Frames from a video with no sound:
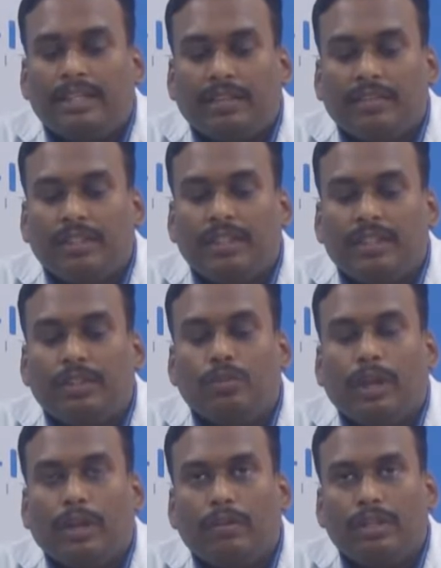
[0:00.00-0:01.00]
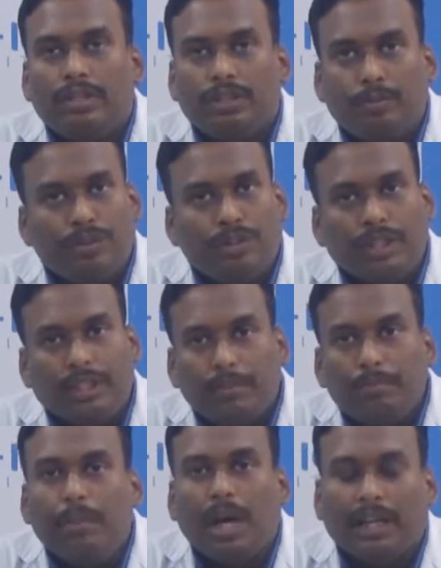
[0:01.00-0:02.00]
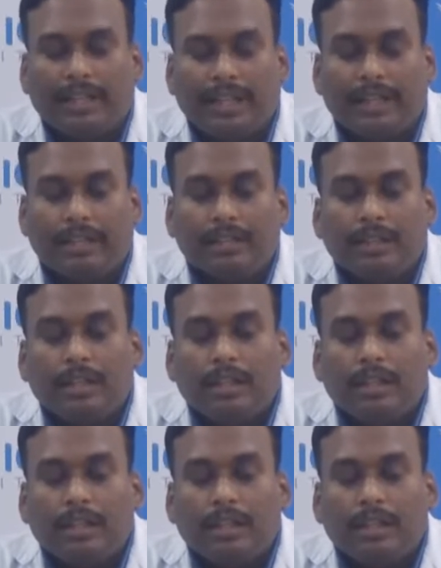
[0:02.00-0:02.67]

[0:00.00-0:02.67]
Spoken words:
Services to allow distribution in the market.